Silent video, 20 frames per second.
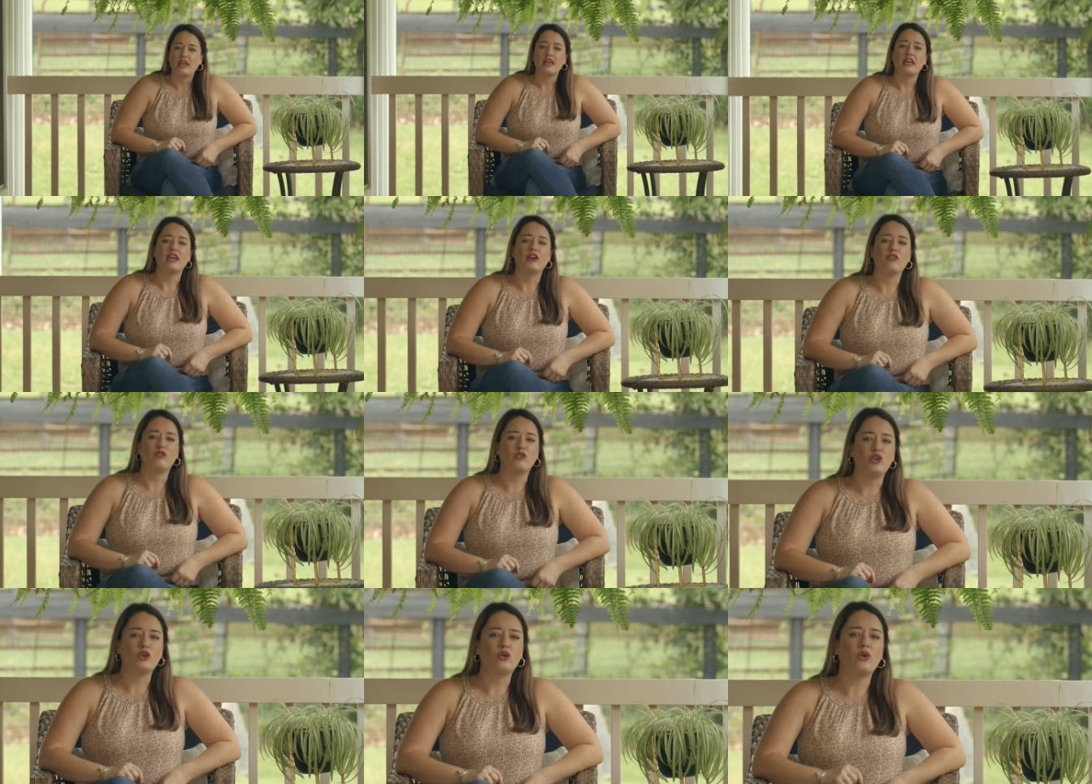
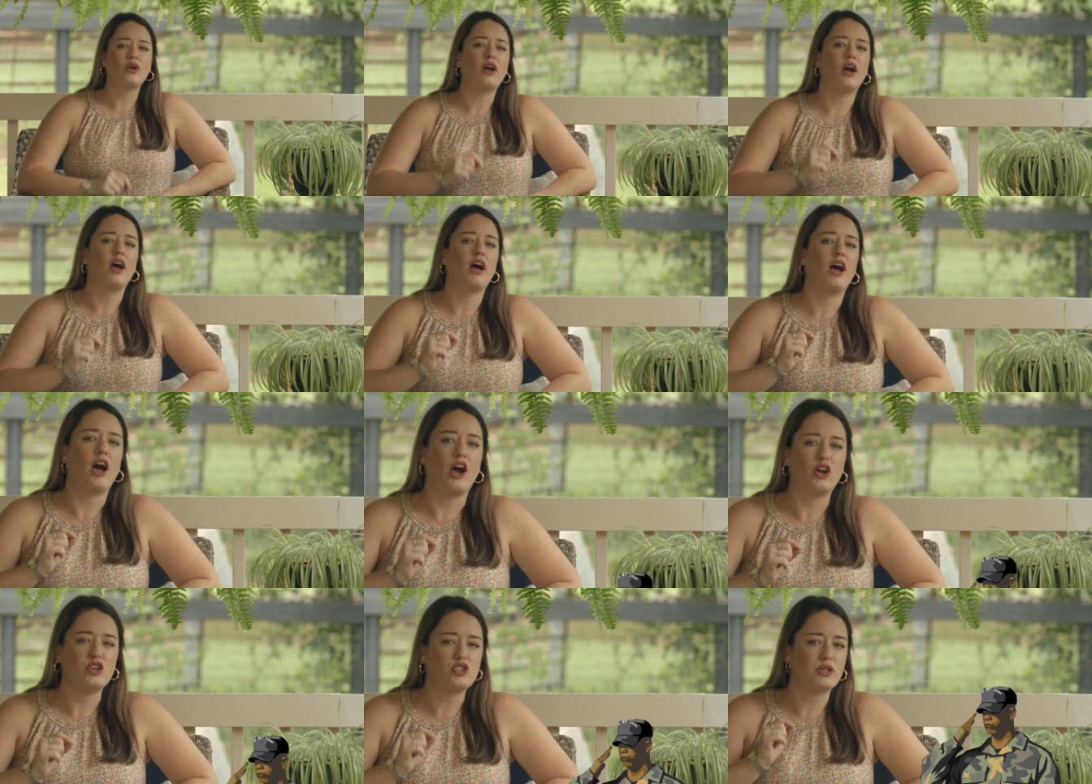If you're a
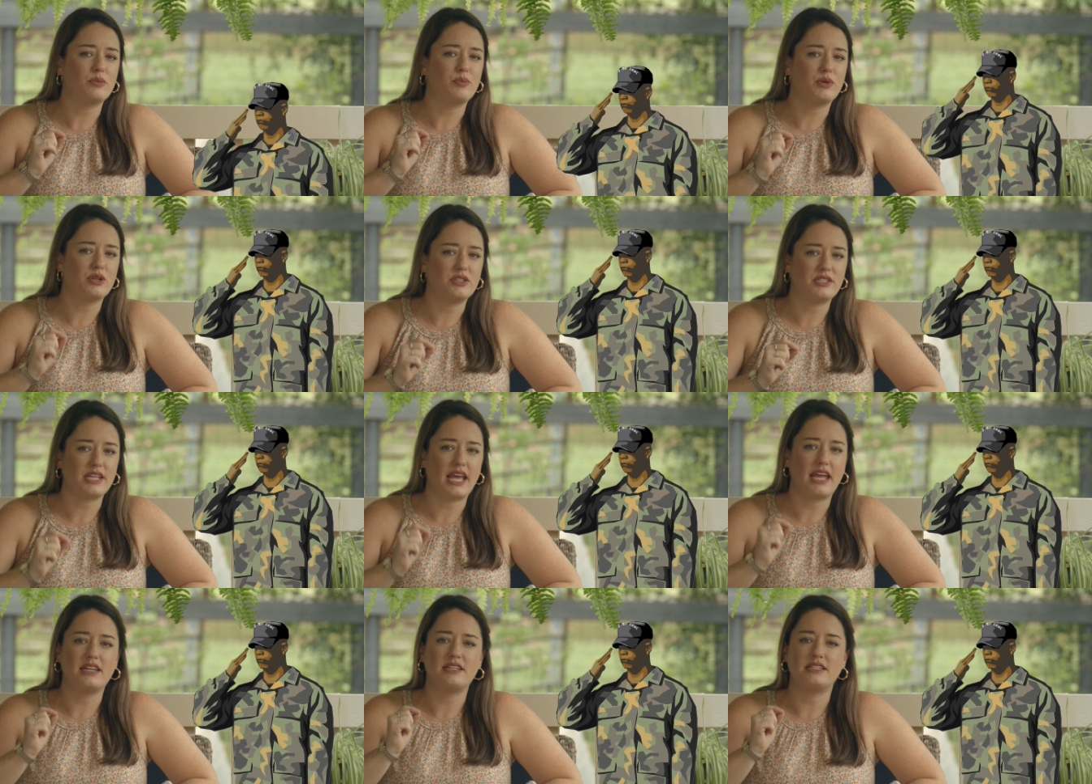
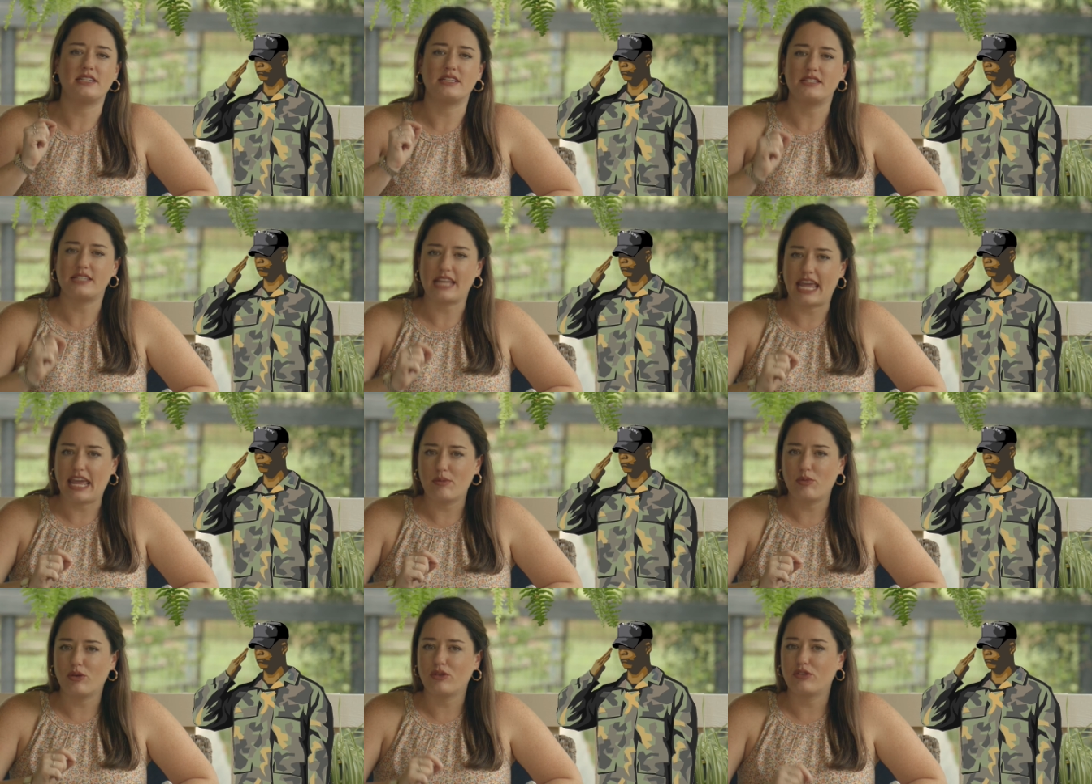100%
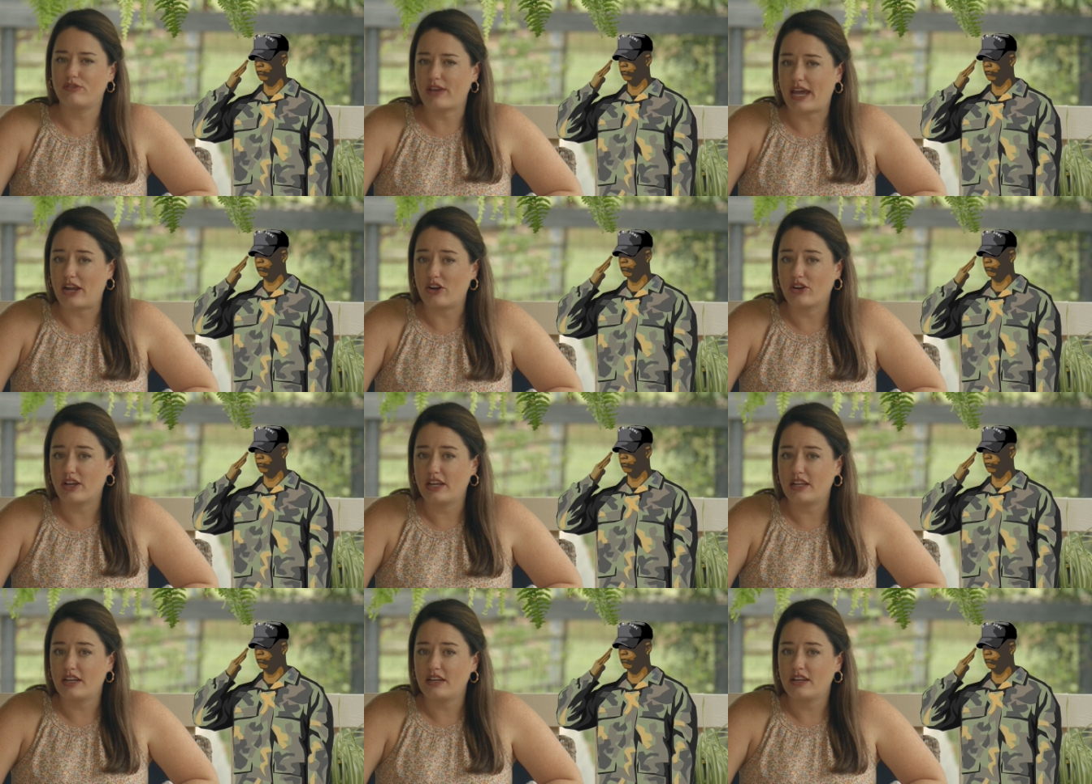disabled
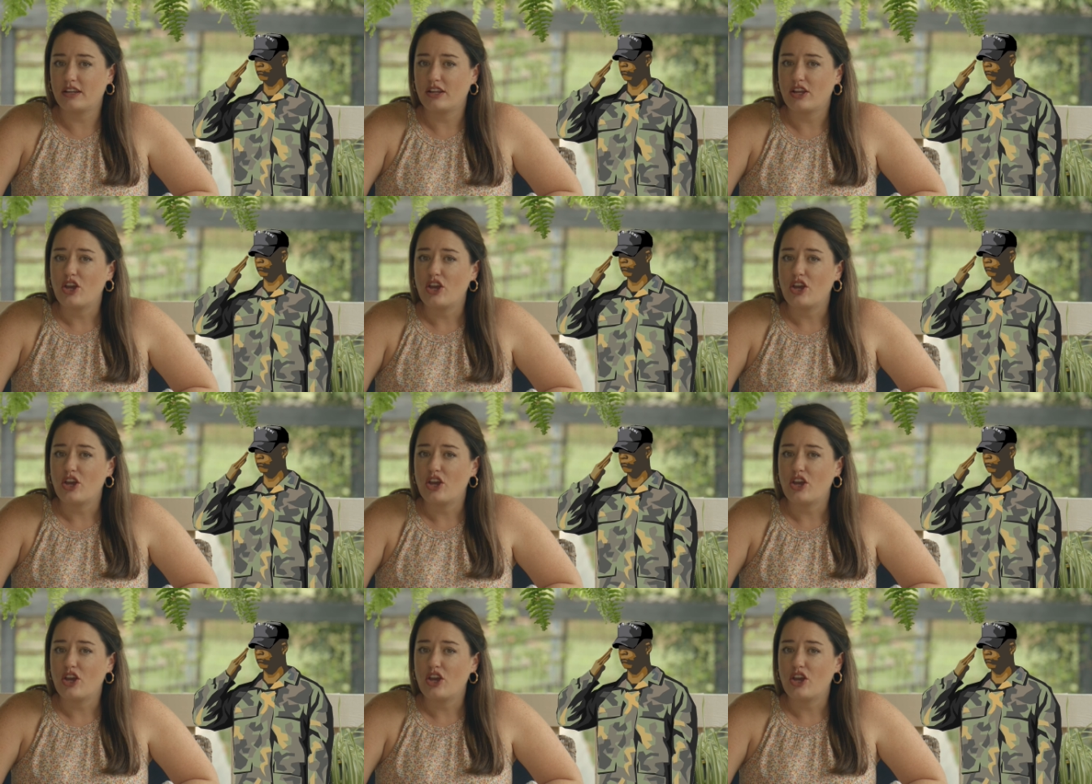veteran,